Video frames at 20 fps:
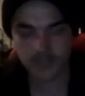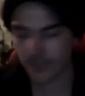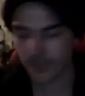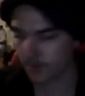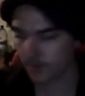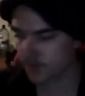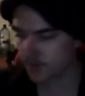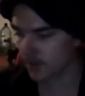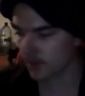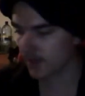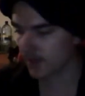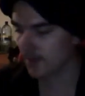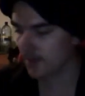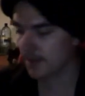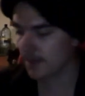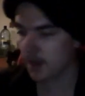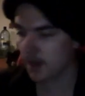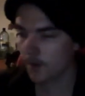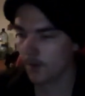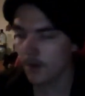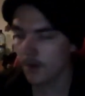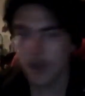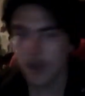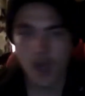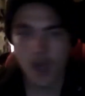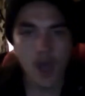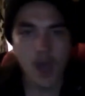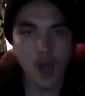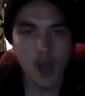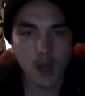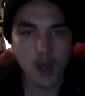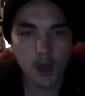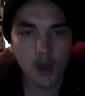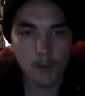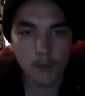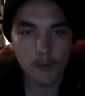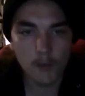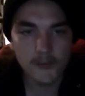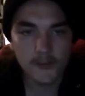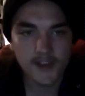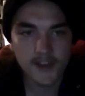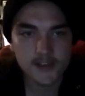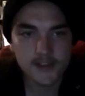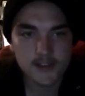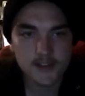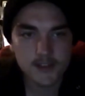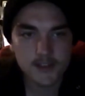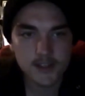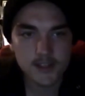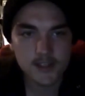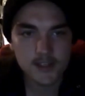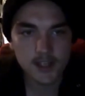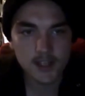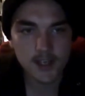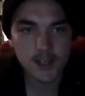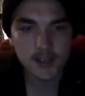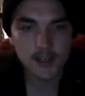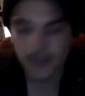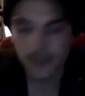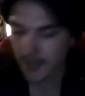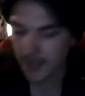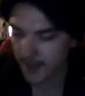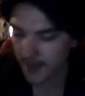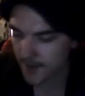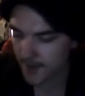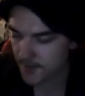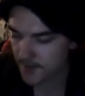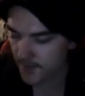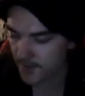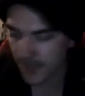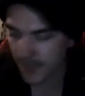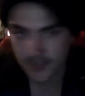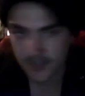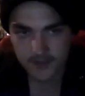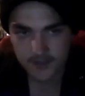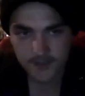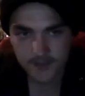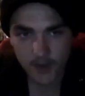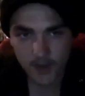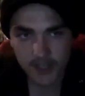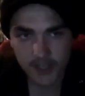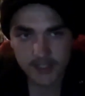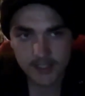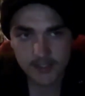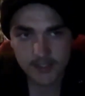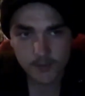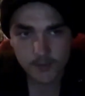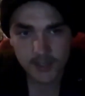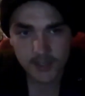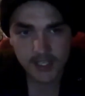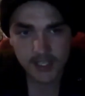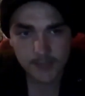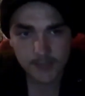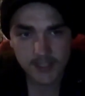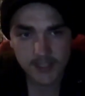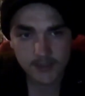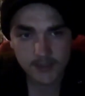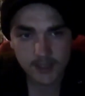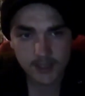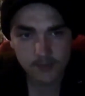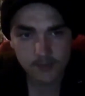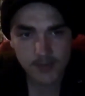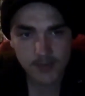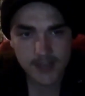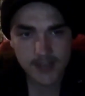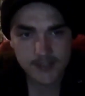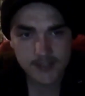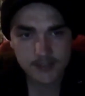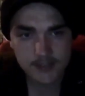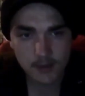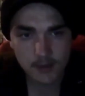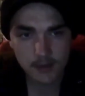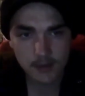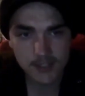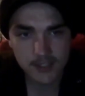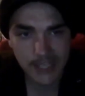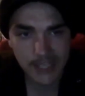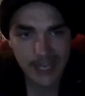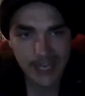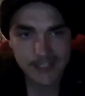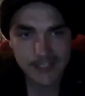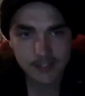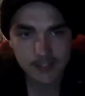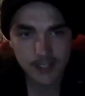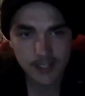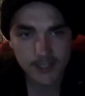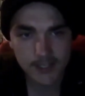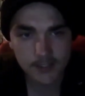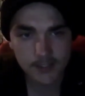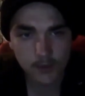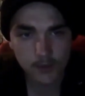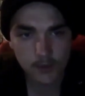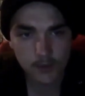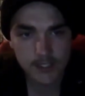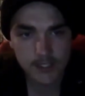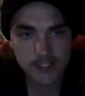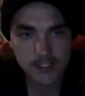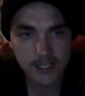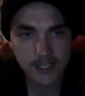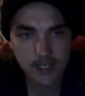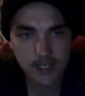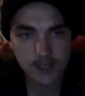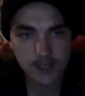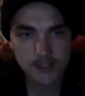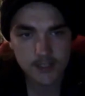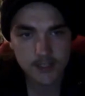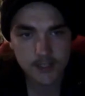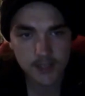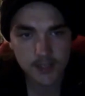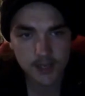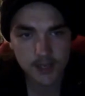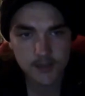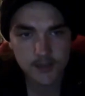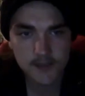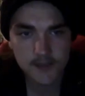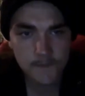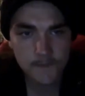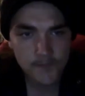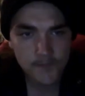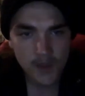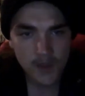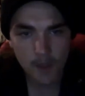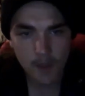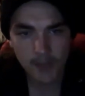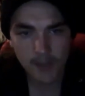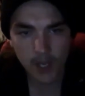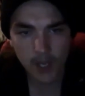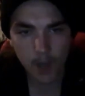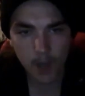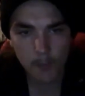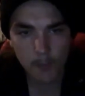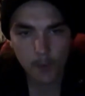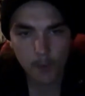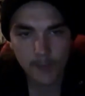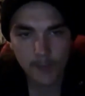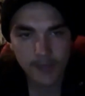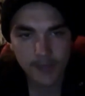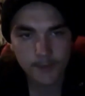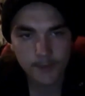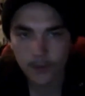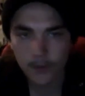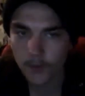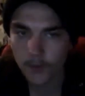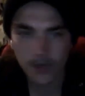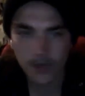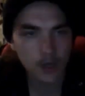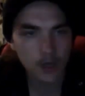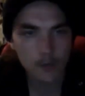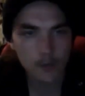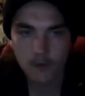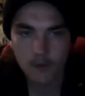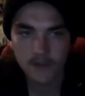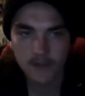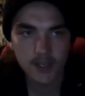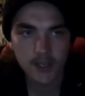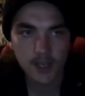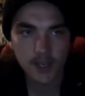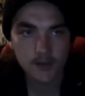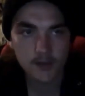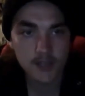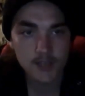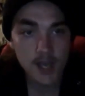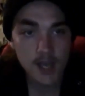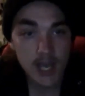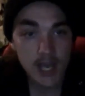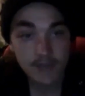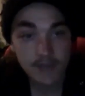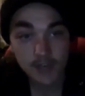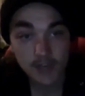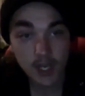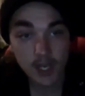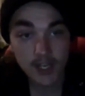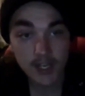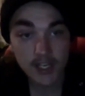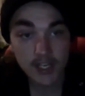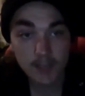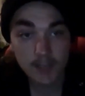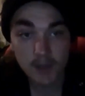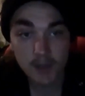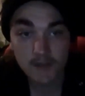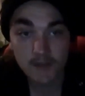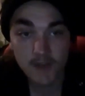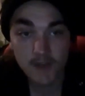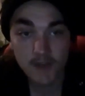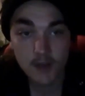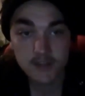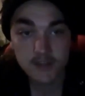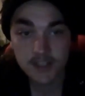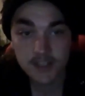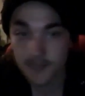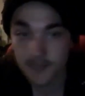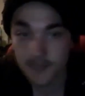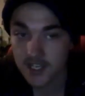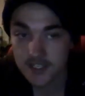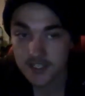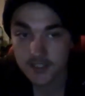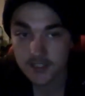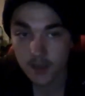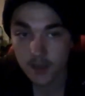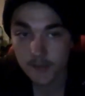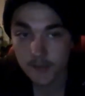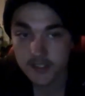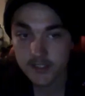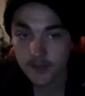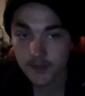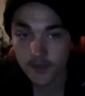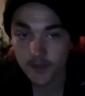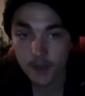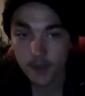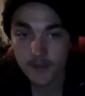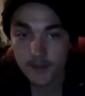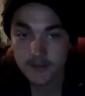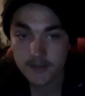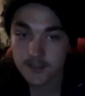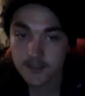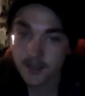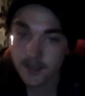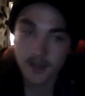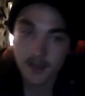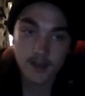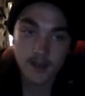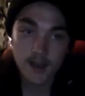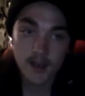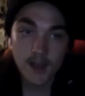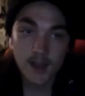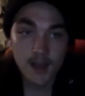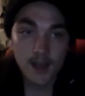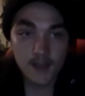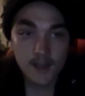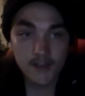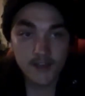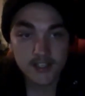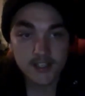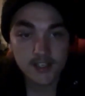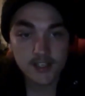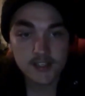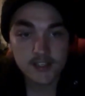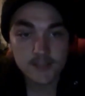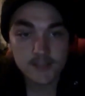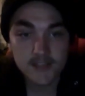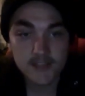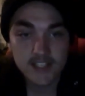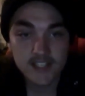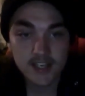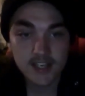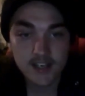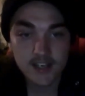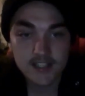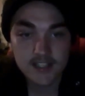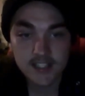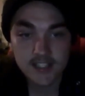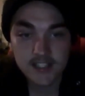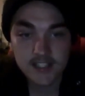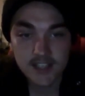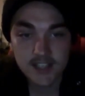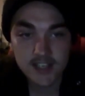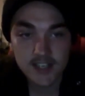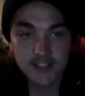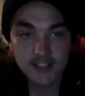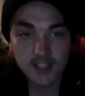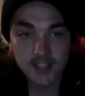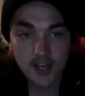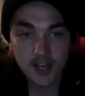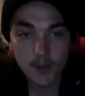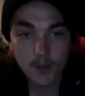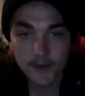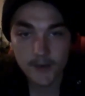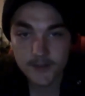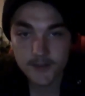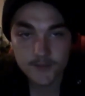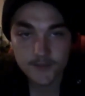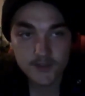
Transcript: channel, about a lot more things than just like geckos and things and spiders. We're thinking about doing like rats, dogs and cats and things and calling it Snakeartist Studios. There'll be a lot more people, a lot more videos. If you like it, give me a vote, say me yes in the comments, no in the comments. Thanks, guys. It's been Snake666. Like,